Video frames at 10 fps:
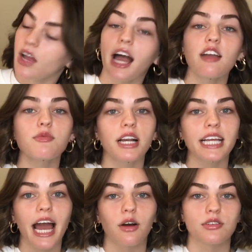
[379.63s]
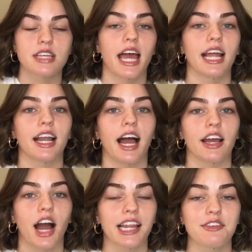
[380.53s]
I am running out, and
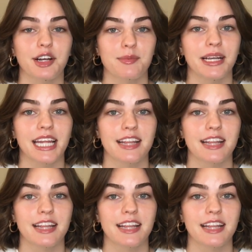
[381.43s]
I highly recommend